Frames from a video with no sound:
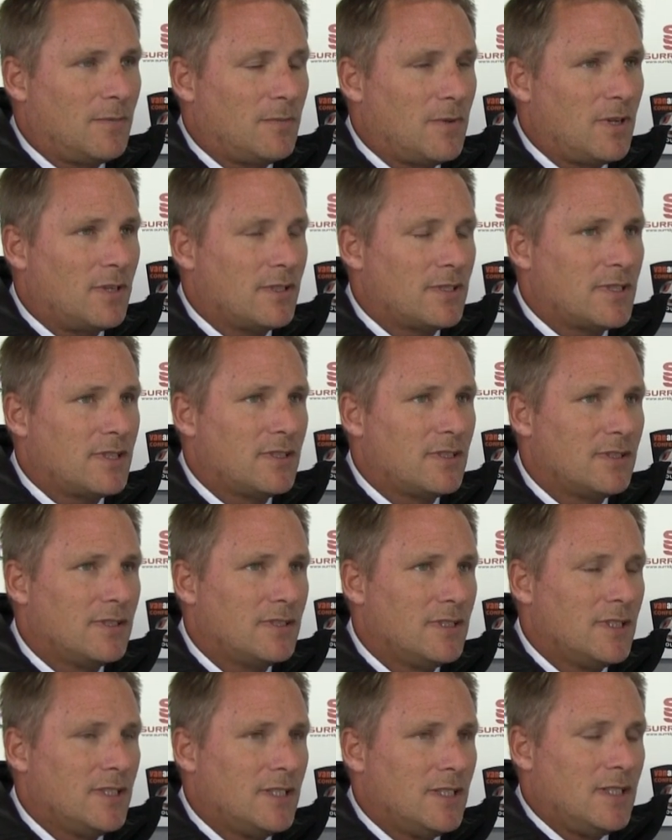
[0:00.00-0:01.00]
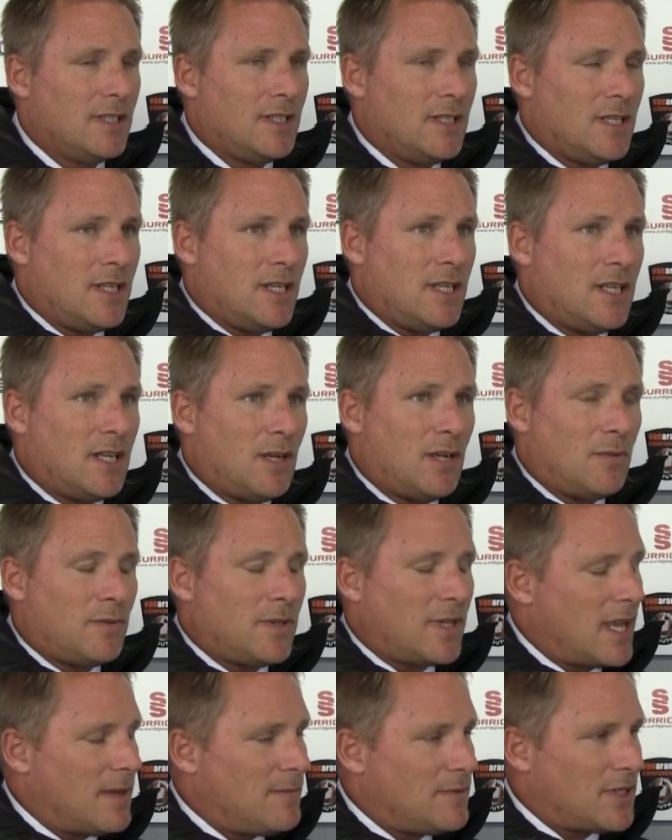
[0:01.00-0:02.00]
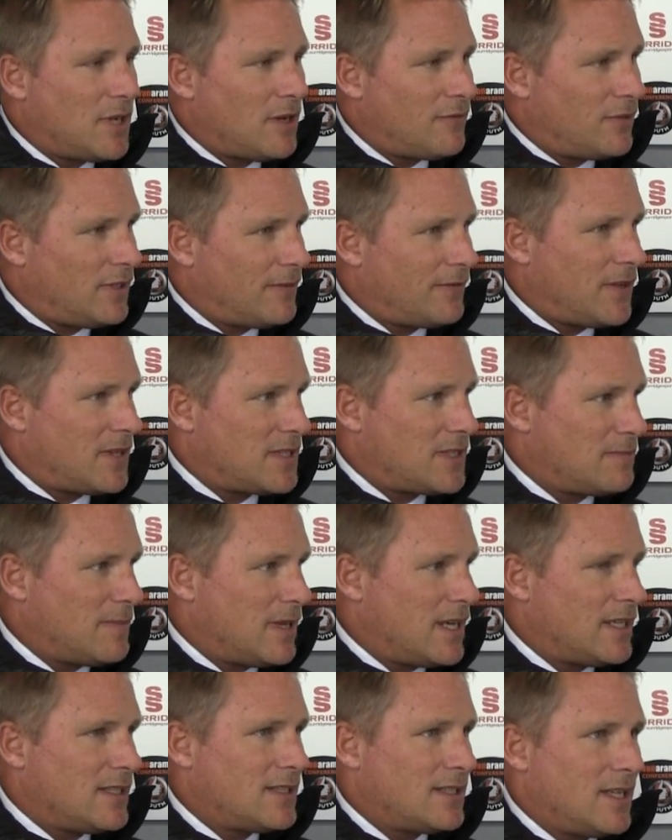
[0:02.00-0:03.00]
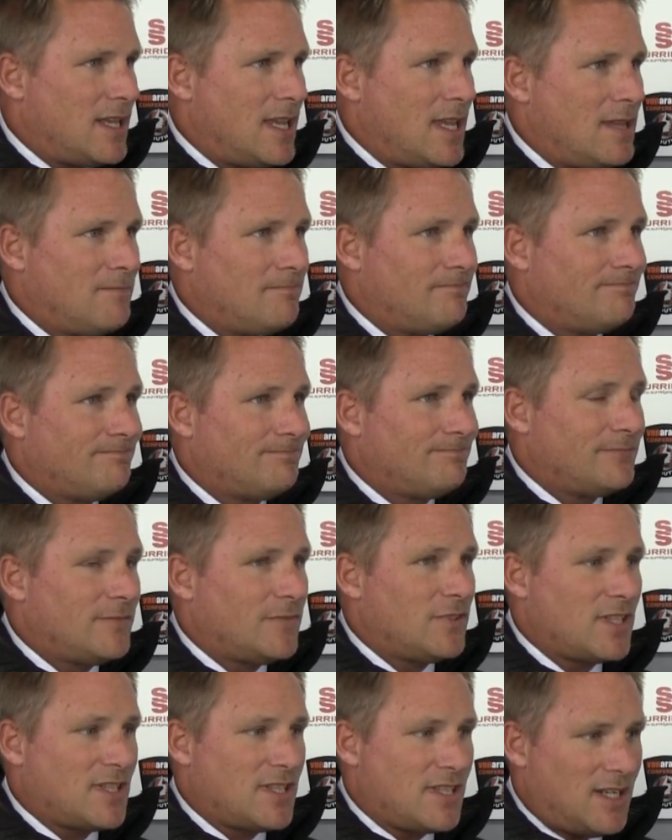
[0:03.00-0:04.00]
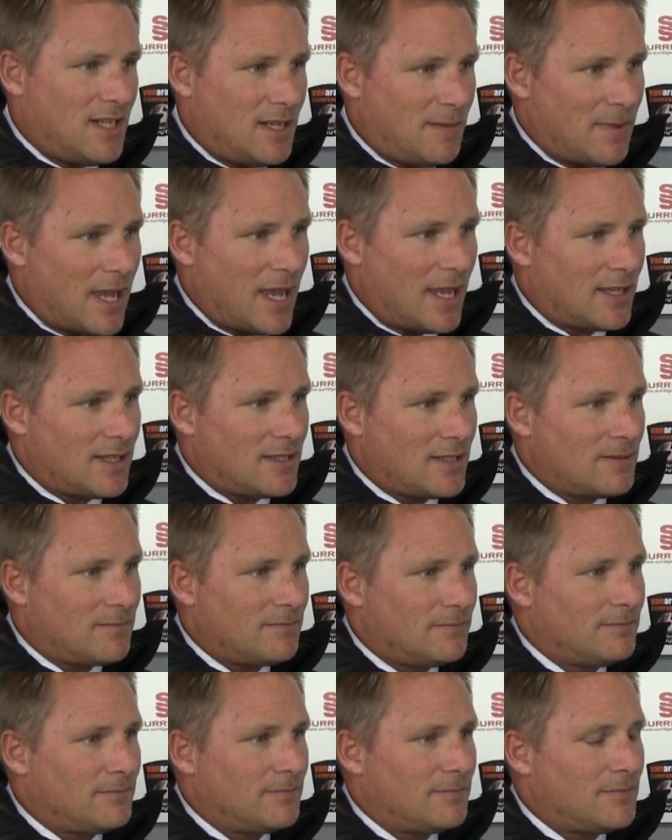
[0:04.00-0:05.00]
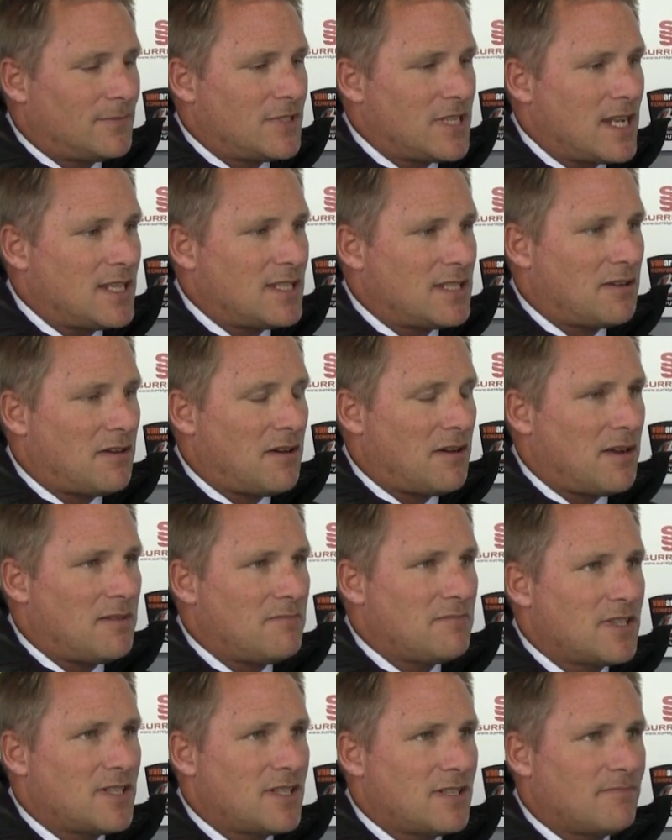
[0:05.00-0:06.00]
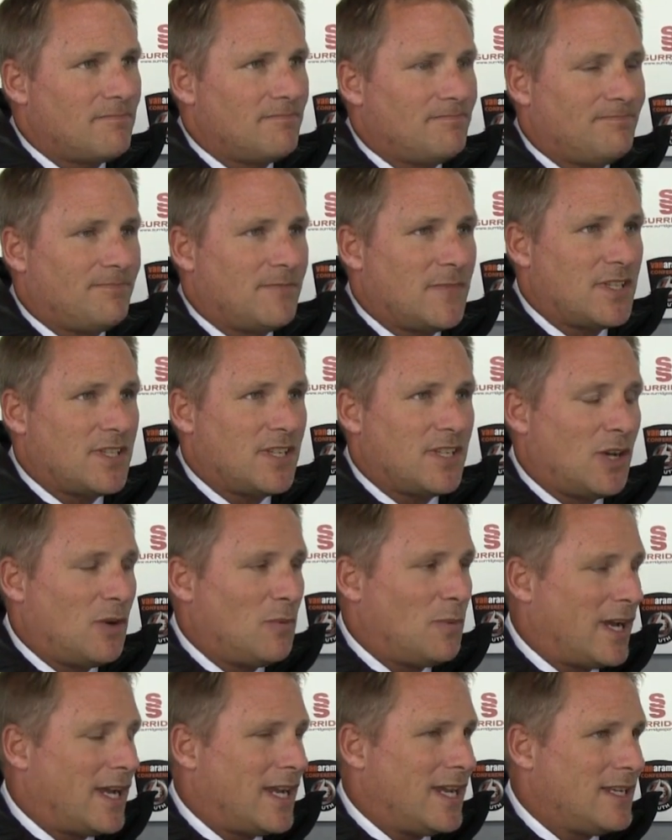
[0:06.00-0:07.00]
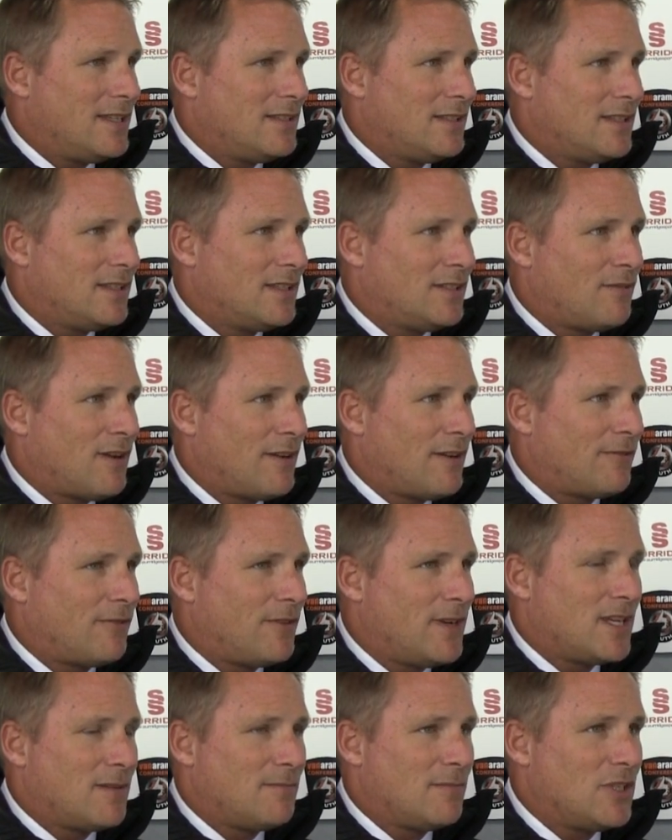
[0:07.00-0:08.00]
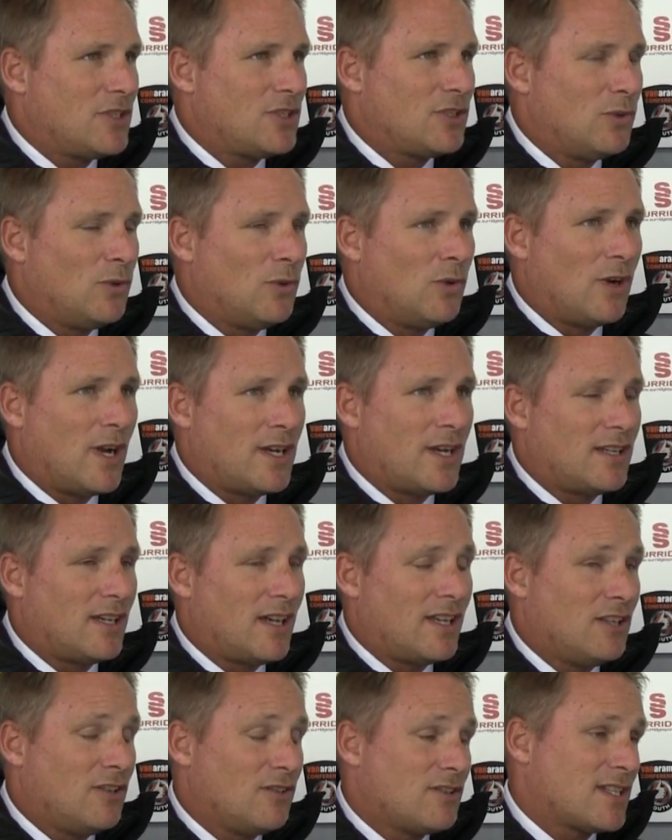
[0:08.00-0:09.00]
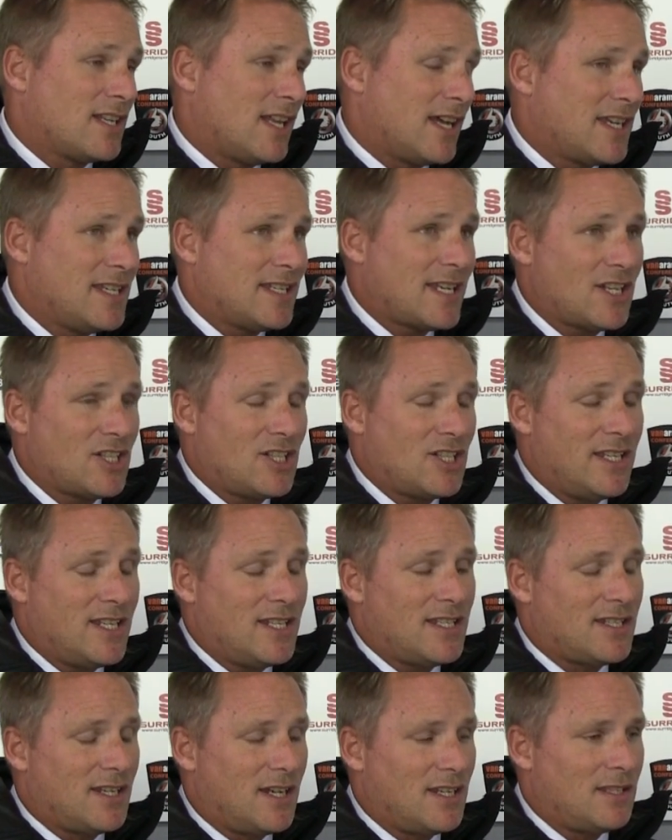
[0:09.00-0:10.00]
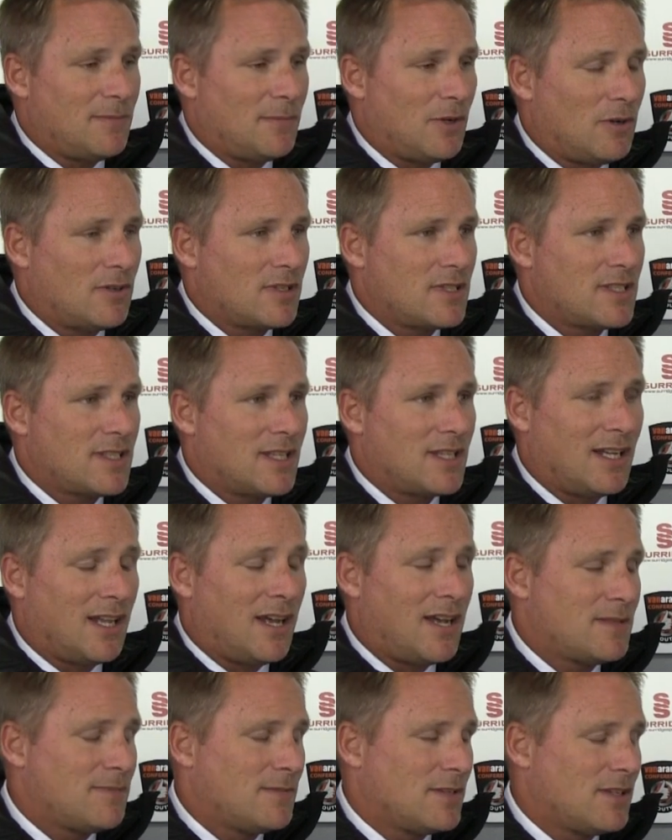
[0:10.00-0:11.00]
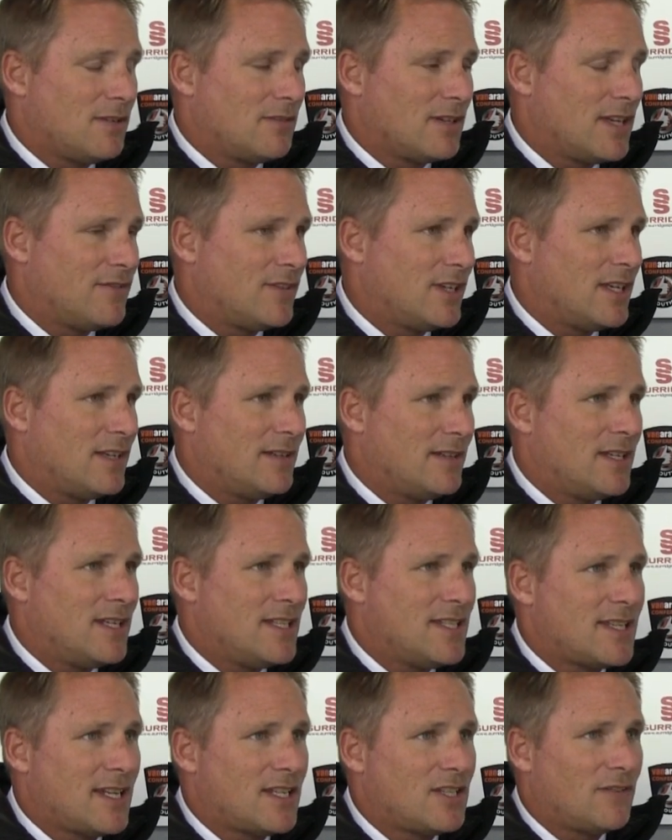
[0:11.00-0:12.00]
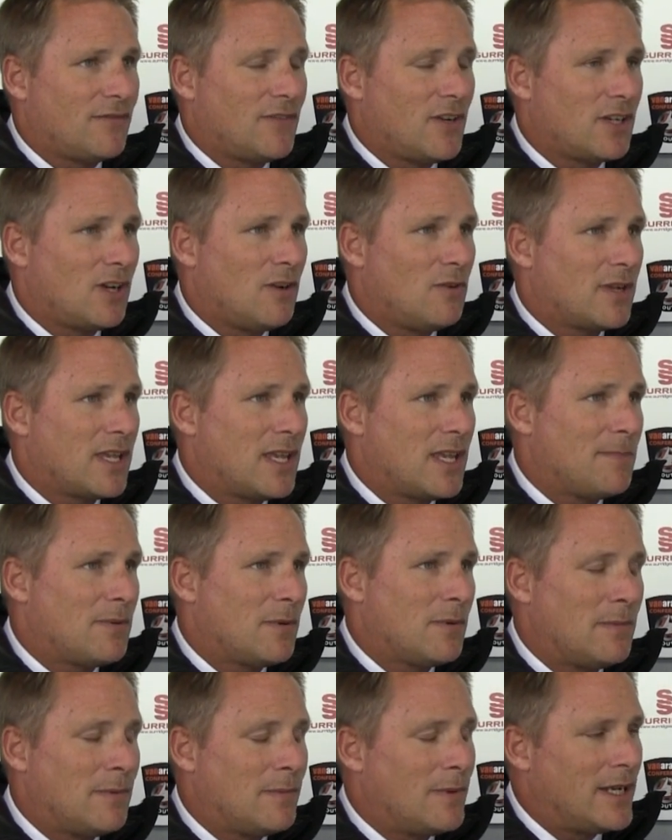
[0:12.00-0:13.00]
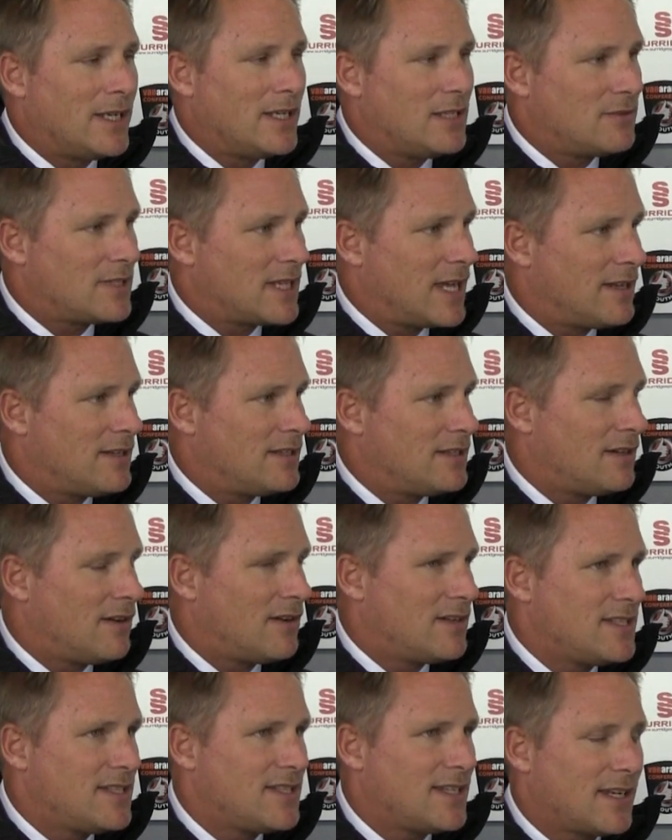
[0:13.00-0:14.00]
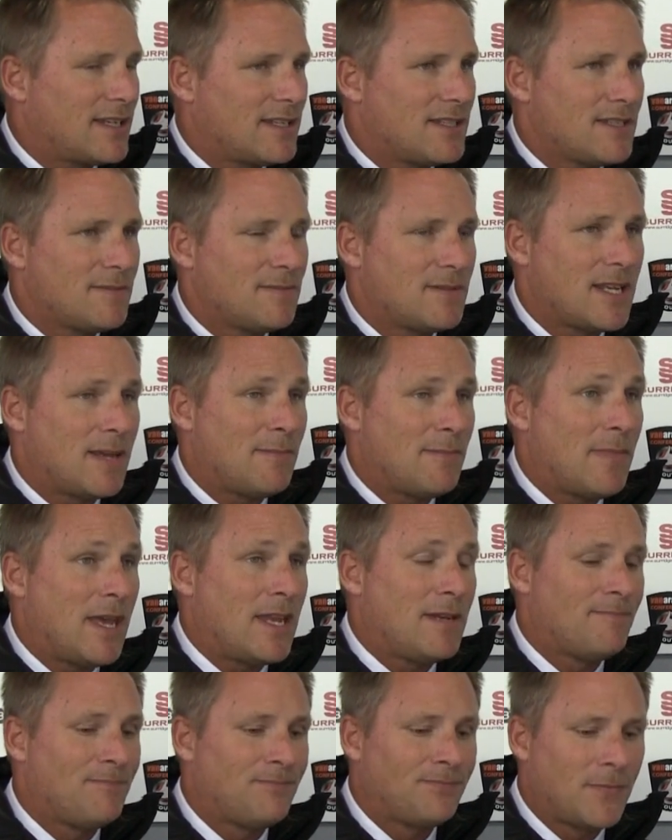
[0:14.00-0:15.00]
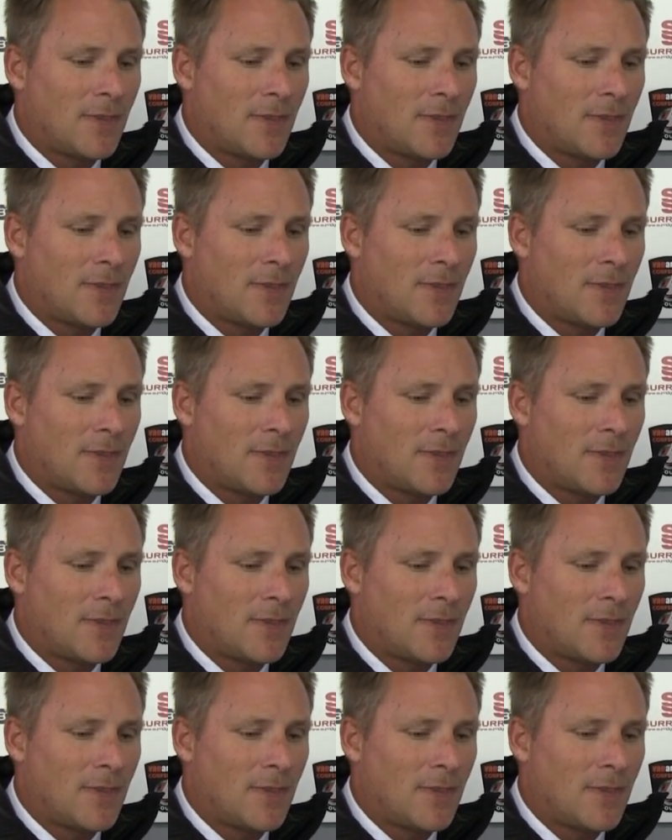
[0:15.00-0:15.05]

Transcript: We got, you know, the game's over in the first minute, and just seeing it back 10 times, there's no way the referee can be sure. It looks like he's actually inside the box, the linesman's not giving it, and he sent off our goalkeeper and we're 1-0 down in 90 seconds, 10 men.